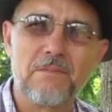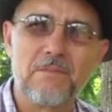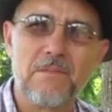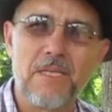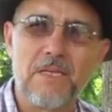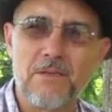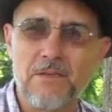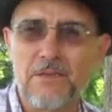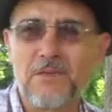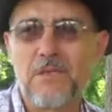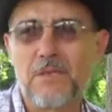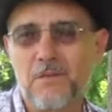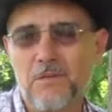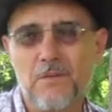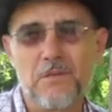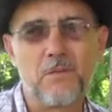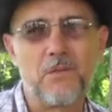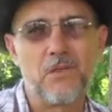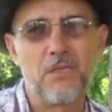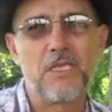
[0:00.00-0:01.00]
But also I
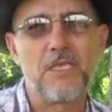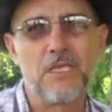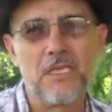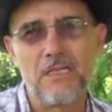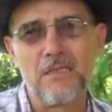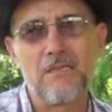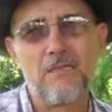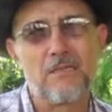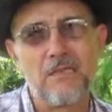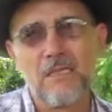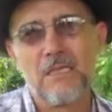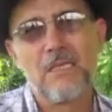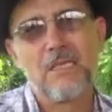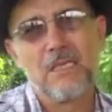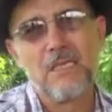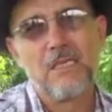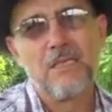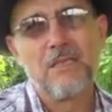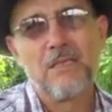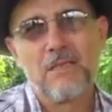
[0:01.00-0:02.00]
was working,
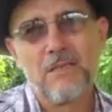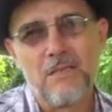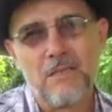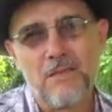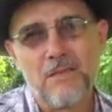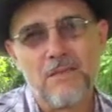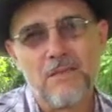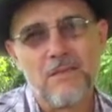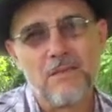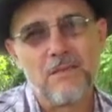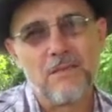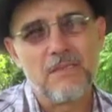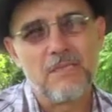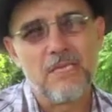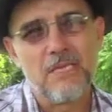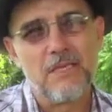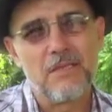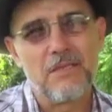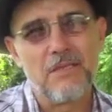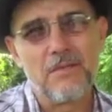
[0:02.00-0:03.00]
you know,
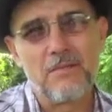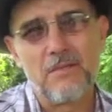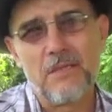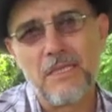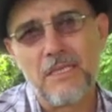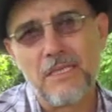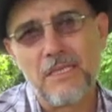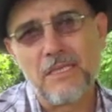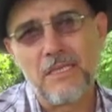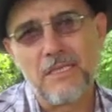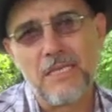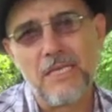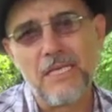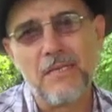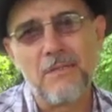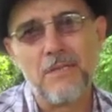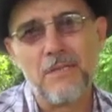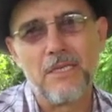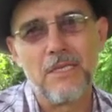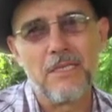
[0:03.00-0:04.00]
earning my
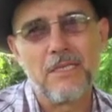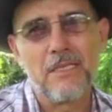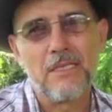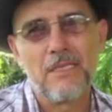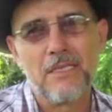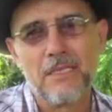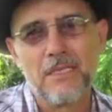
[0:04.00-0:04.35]
daily bread.